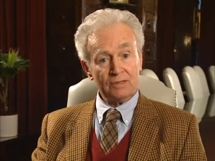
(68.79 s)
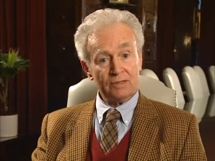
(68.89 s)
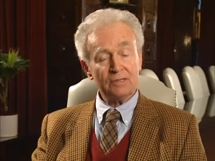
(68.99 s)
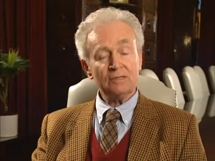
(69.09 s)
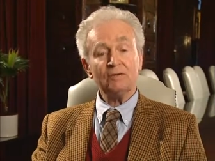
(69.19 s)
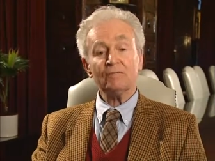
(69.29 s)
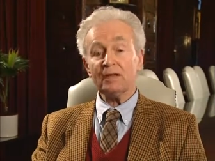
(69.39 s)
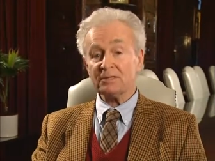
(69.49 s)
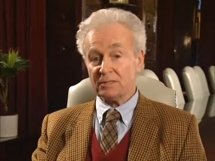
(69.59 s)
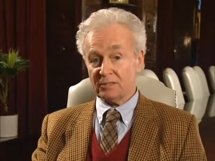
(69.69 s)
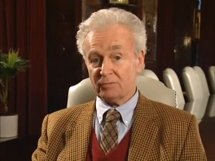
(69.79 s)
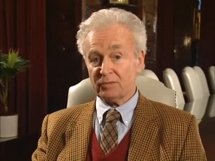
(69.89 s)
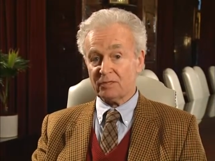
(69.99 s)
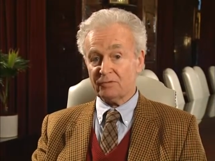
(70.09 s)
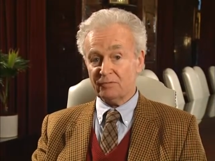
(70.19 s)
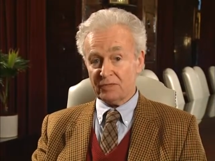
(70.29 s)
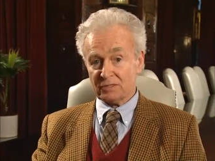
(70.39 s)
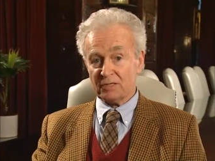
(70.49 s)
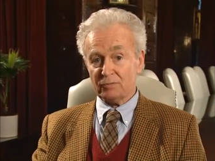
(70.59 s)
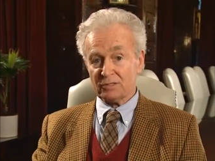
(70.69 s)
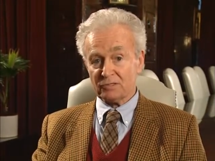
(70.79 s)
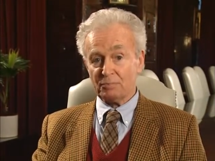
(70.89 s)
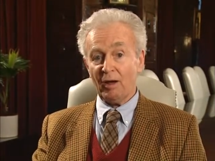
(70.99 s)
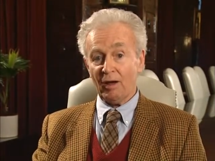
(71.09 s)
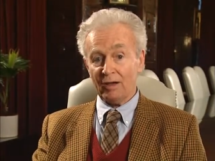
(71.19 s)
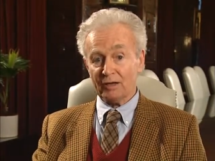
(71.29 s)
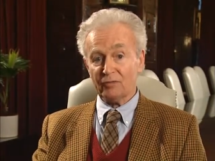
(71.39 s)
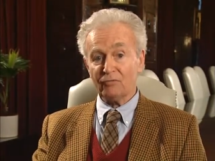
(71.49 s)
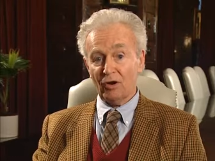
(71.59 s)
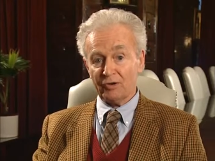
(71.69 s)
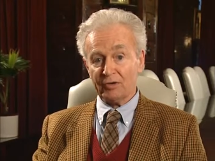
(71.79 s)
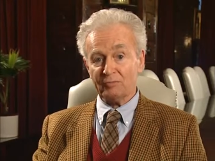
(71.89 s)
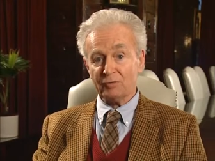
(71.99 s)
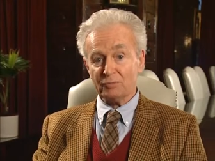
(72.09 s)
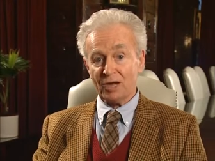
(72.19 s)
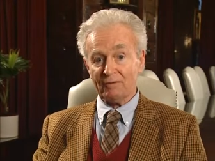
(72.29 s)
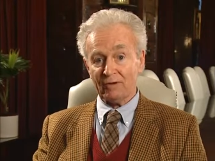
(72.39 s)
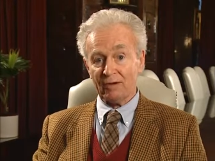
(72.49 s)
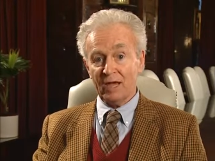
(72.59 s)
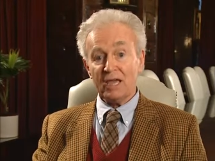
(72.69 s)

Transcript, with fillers: The Earl of Leicester was convinced he was a spy and had followed him from Jaffa.